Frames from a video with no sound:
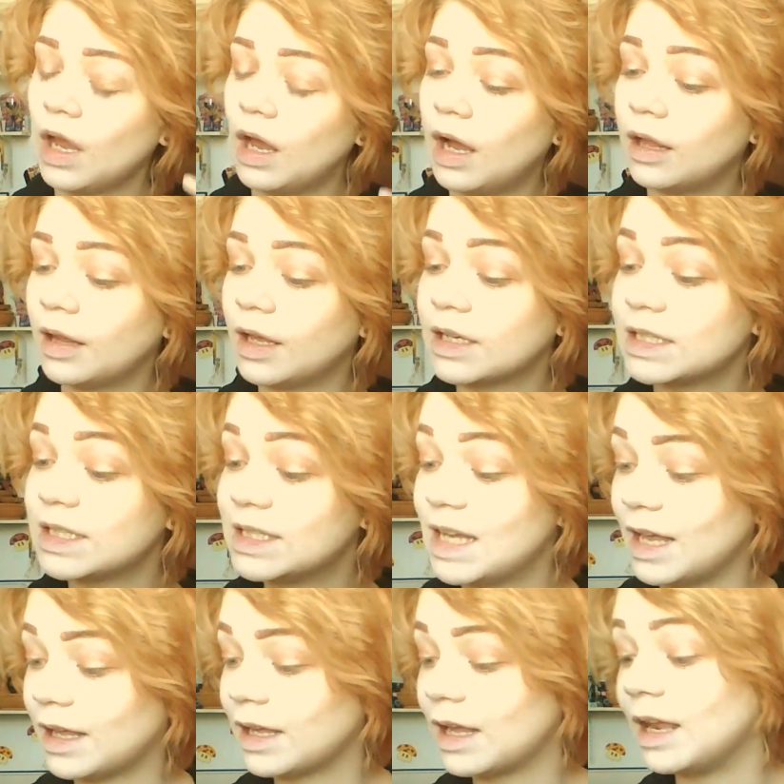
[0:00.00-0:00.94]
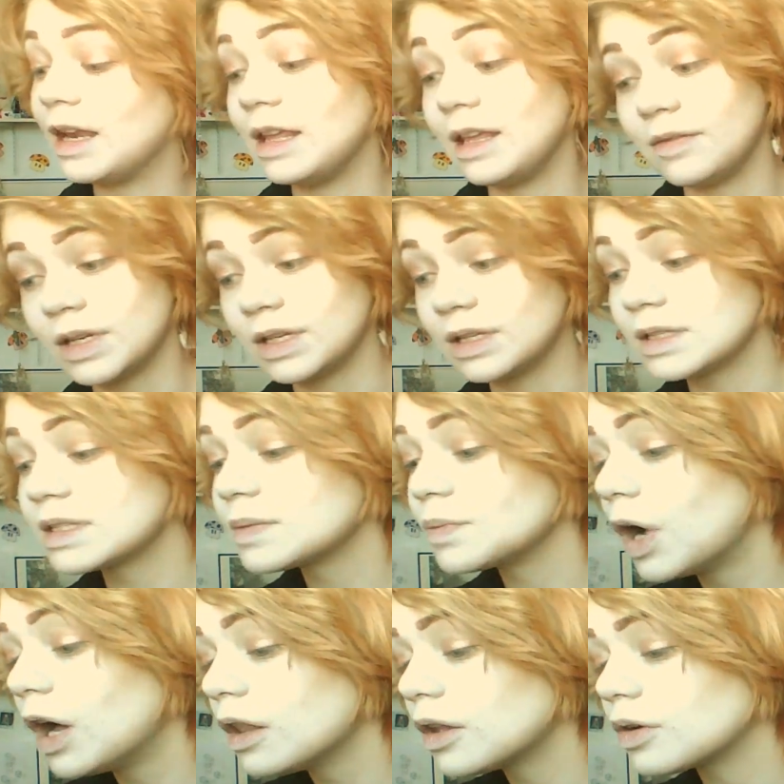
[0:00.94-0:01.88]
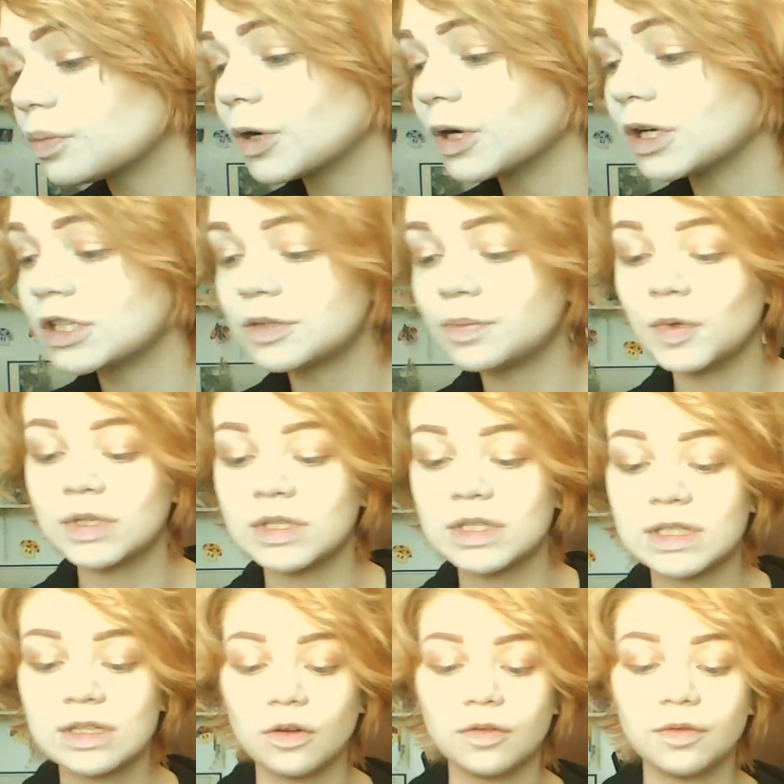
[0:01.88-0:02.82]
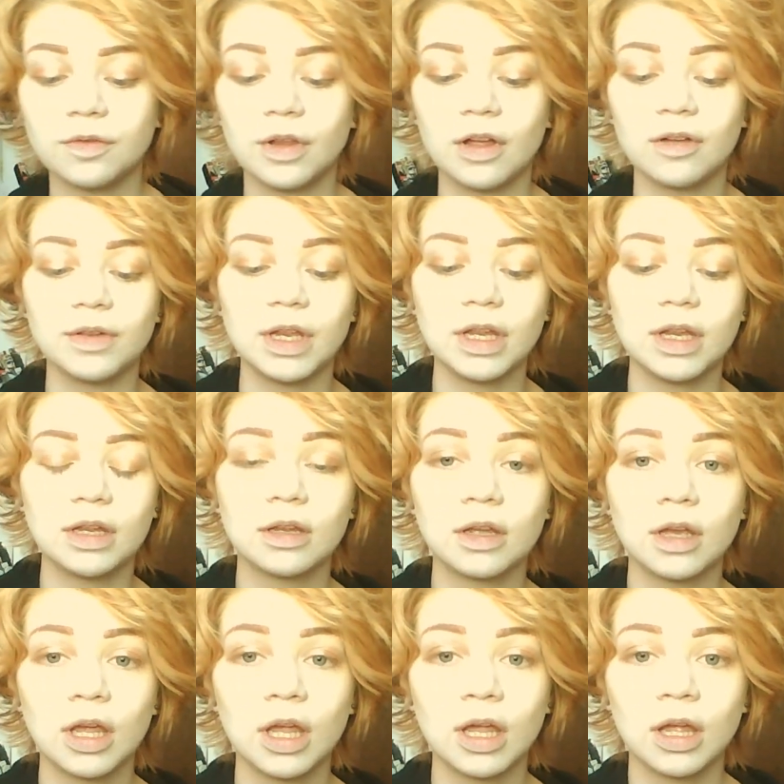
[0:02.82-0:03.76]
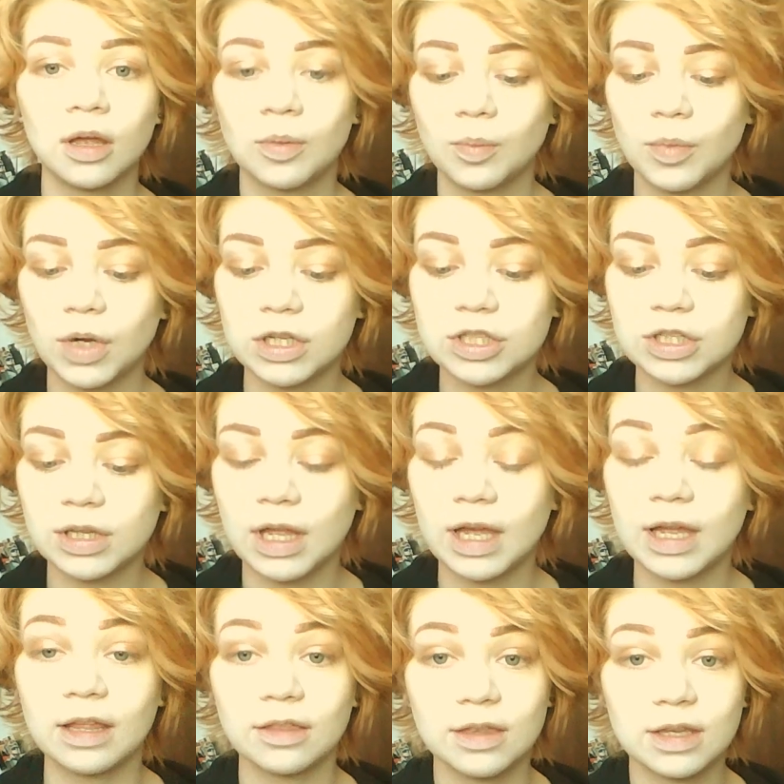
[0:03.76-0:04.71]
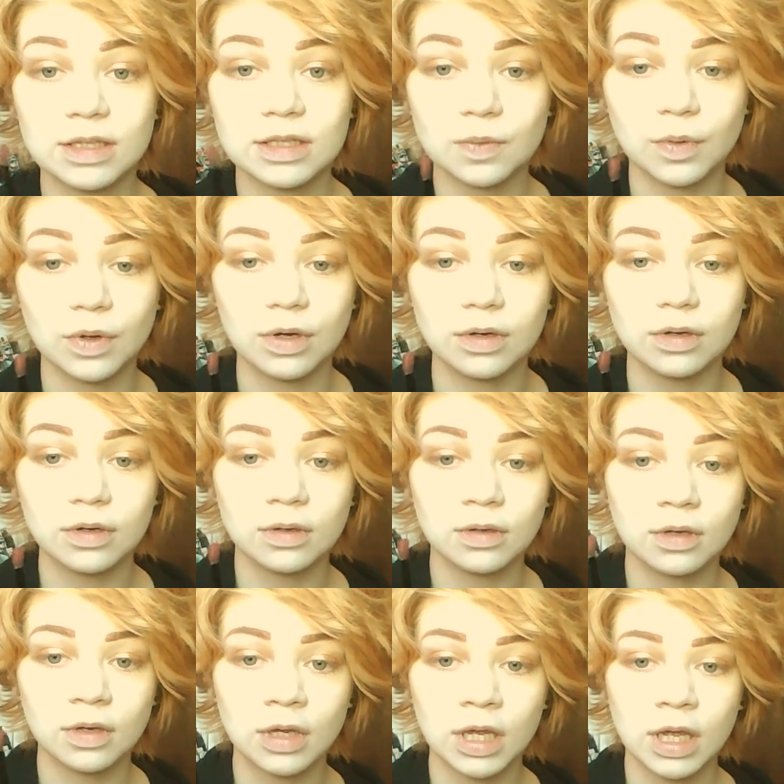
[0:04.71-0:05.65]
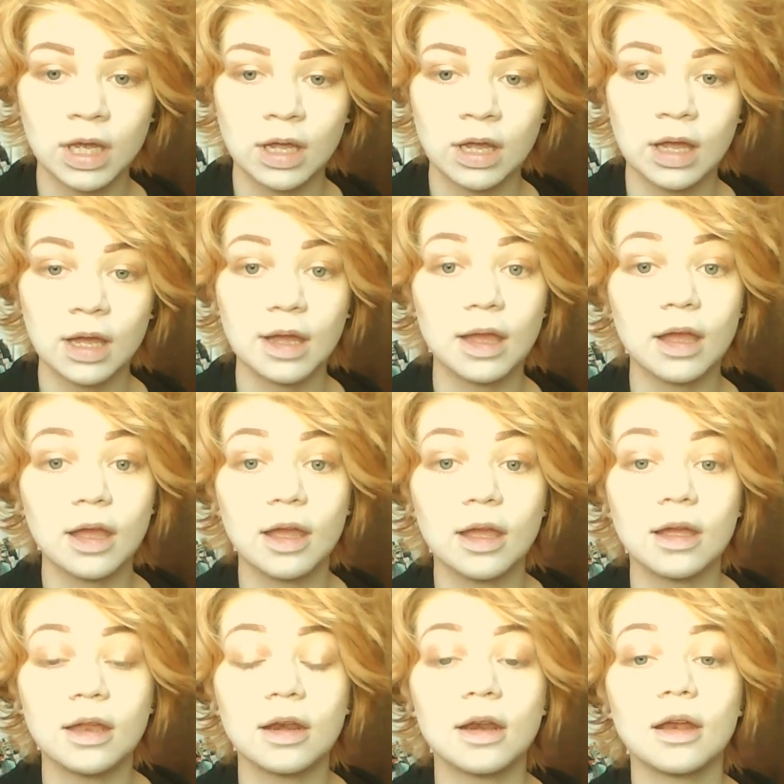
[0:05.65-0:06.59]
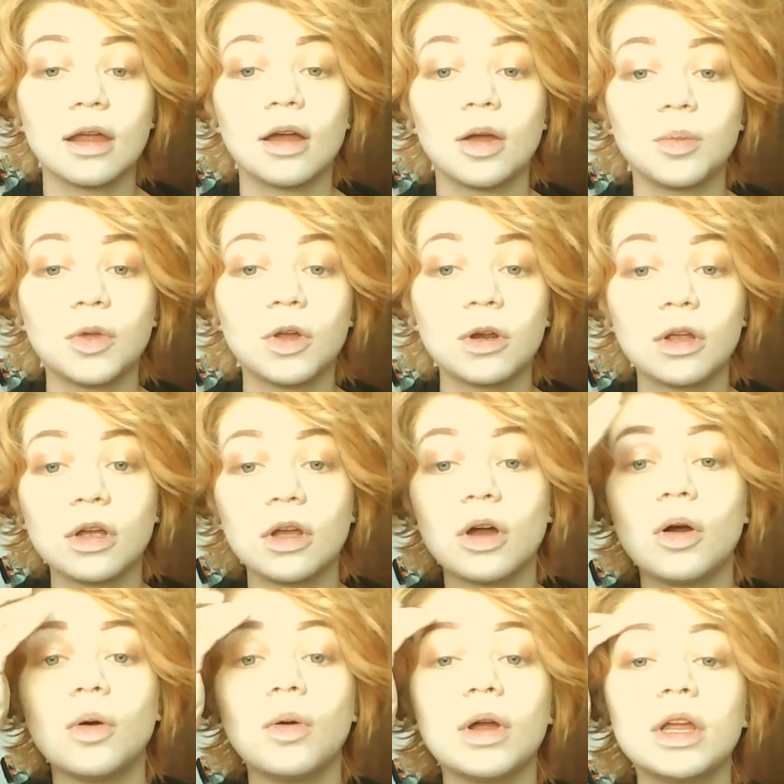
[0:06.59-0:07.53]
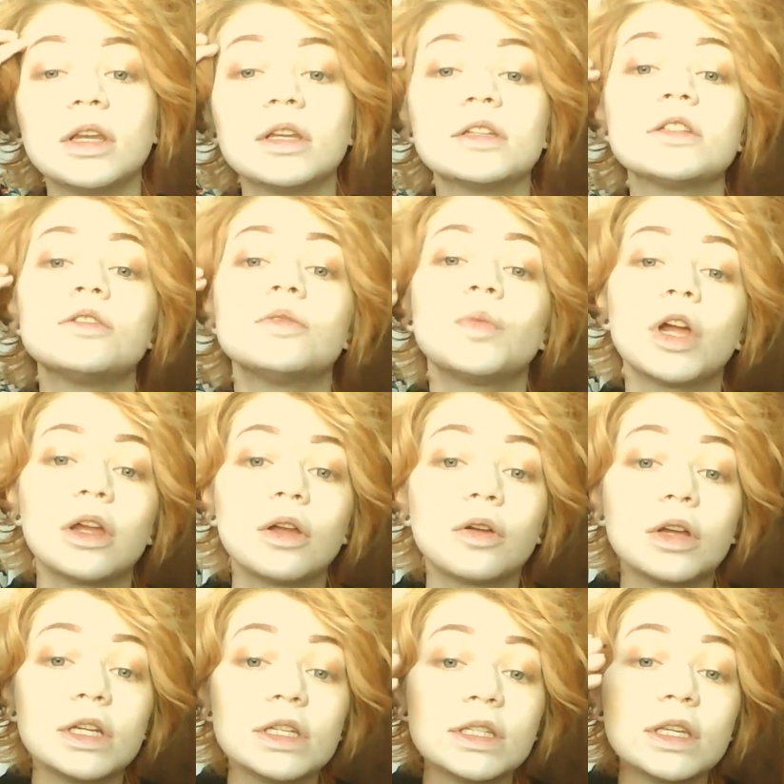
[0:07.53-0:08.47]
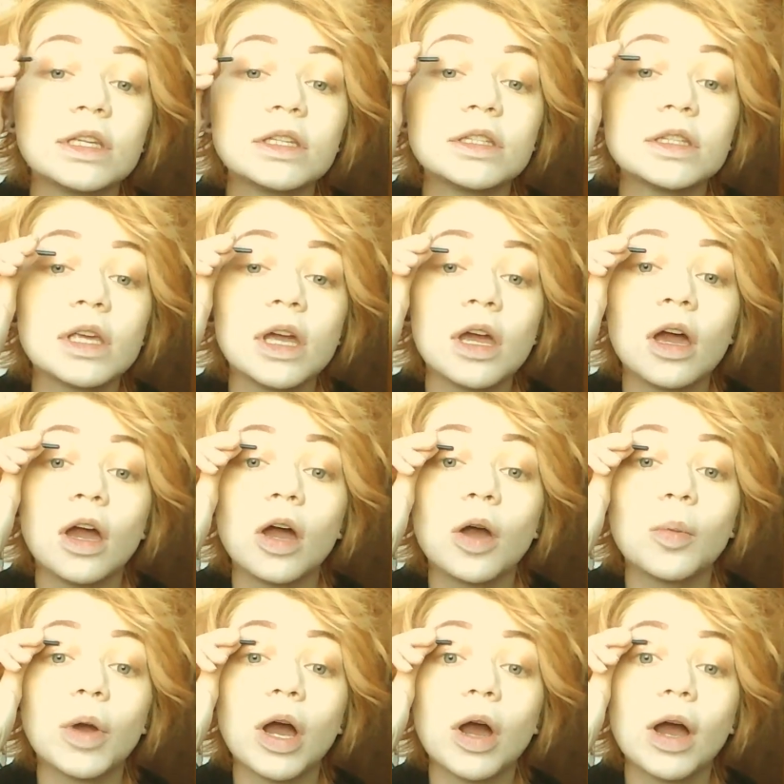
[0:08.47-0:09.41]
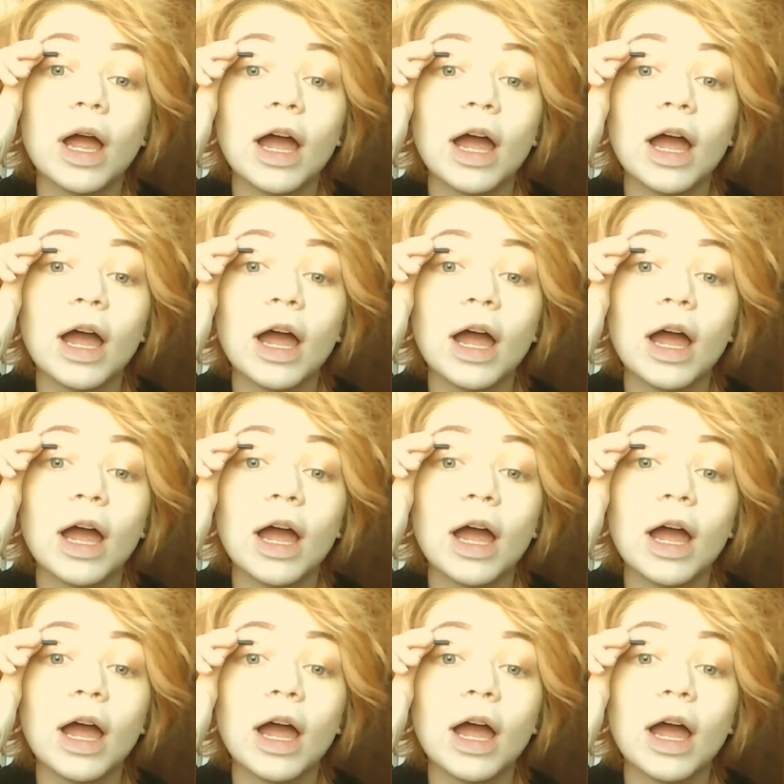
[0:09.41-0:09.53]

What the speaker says: I like to take an even smaller brush, but still fluffy, much like this one. And I'm gonna go into my creases about